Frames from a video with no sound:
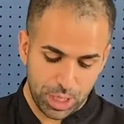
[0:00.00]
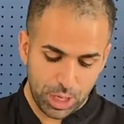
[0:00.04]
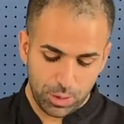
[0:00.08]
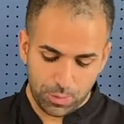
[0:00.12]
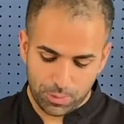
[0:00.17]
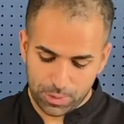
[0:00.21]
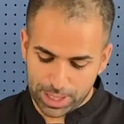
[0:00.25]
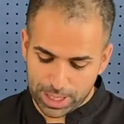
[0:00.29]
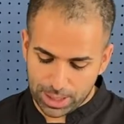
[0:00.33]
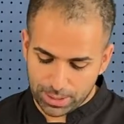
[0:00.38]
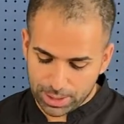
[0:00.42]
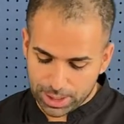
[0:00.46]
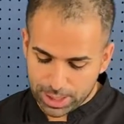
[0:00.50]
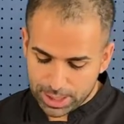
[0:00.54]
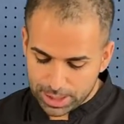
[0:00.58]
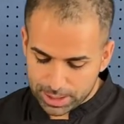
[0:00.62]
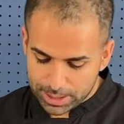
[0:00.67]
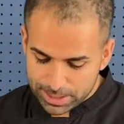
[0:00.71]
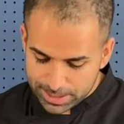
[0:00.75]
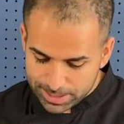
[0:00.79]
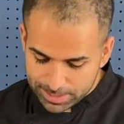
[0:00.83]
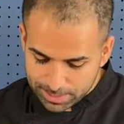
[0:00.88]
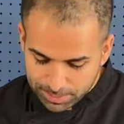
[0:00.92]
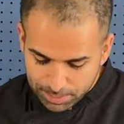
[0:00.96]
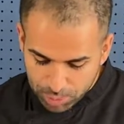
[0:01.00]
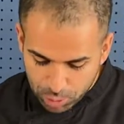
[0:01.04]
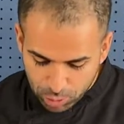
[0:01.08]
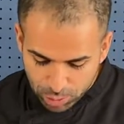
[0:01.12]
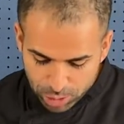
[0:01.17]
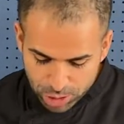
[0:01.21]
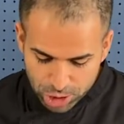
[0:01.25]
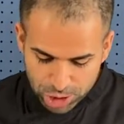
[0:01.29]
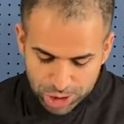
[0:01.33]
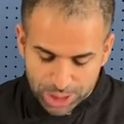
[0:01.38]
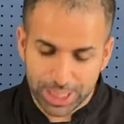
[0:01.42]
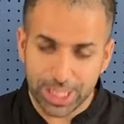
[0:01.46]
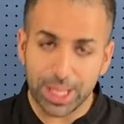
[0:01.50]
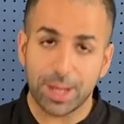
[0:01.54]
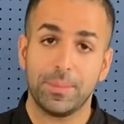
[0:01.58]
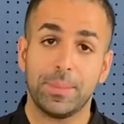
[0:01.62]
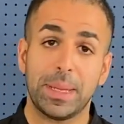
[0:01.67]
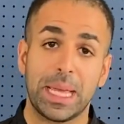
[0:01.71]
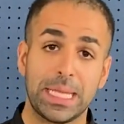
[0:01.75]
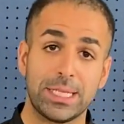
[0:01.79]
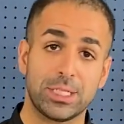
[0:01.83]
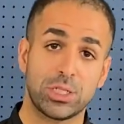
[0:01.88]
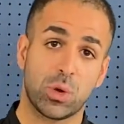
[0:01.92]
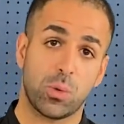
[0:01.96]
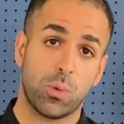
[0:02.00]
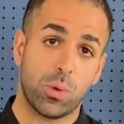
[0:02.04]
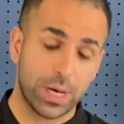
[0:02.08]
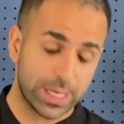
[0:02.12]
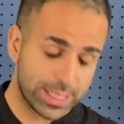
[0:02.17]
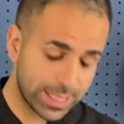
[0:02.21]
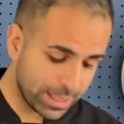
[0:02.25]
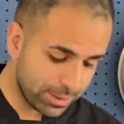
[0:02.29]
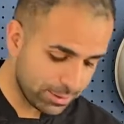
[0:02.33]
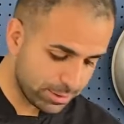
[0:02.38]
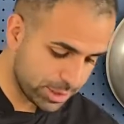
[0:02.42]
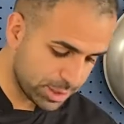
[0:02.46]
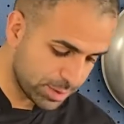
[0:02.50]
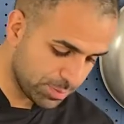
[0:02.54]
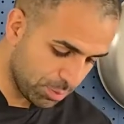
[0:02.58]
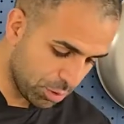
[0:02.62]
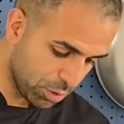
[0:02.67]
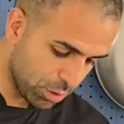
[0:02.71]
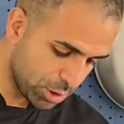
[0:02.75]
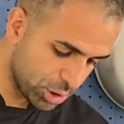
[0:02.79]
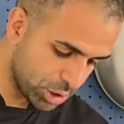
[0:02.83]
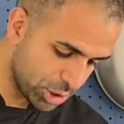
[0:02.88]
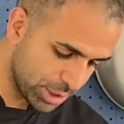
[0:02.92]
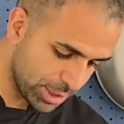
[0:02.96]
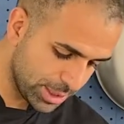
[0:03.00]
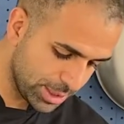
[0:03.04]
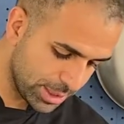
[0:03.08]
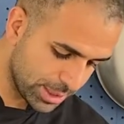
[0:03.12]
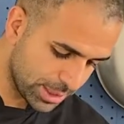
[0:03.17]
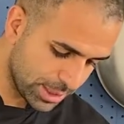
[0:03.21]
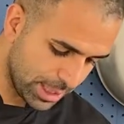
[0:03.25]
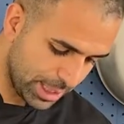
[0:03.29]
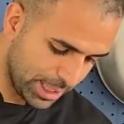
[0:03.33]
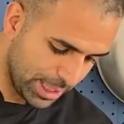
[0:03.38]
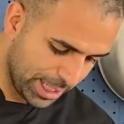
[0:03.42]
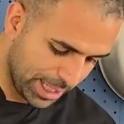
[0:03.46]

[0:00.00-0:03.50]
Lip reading: We're now gonna portion them into 1-ounce portions.